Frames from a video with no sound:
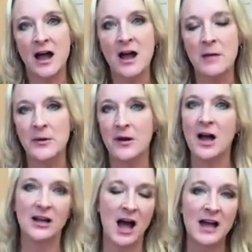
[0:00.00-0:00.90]
up a
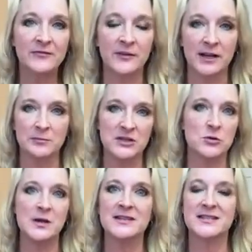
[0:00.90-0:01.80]
conflict
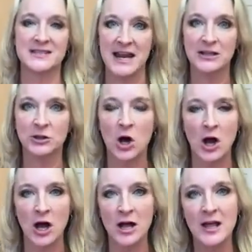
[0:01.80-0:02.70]
between state
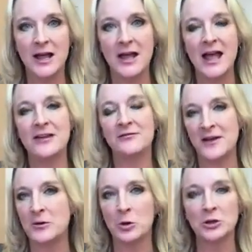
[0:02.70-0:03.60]
law and
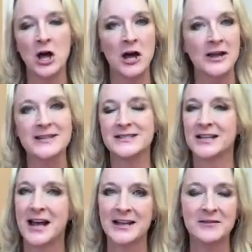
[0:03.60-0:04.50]
federal law. It's the
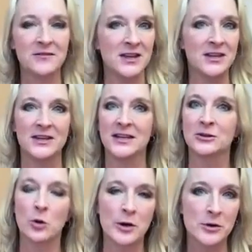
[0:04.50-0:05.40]
kind of thing you need
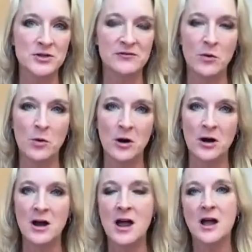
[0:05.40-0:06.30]
lawyers
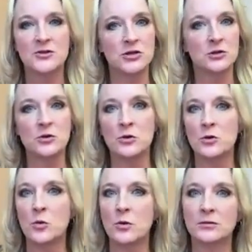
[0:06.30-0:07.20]
for
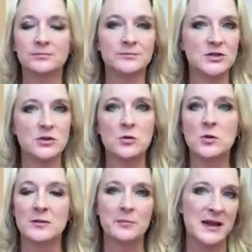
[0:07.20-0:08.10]
to
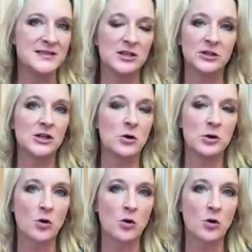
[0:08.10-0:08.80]
to basically go to